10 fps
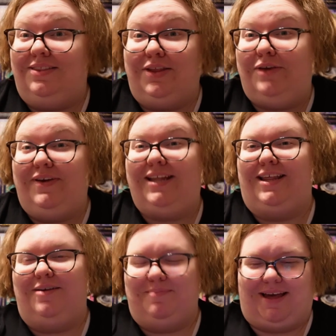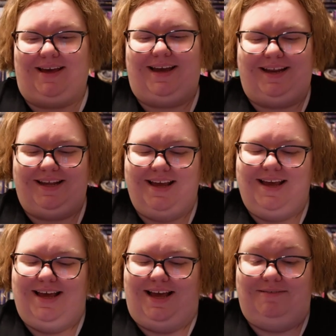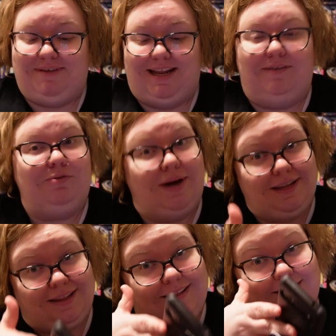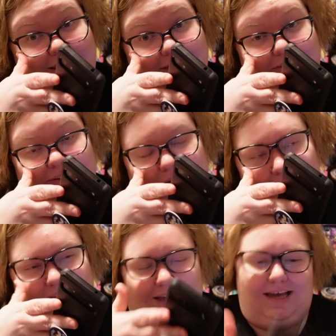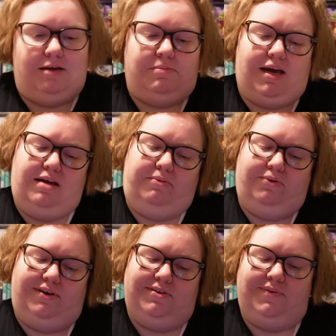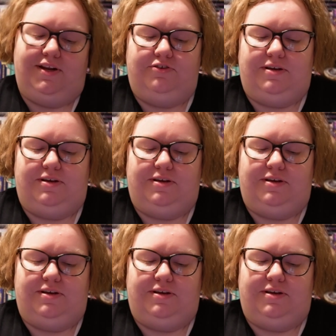leaving them behind, and I have quite a list to get through, I'm going to finish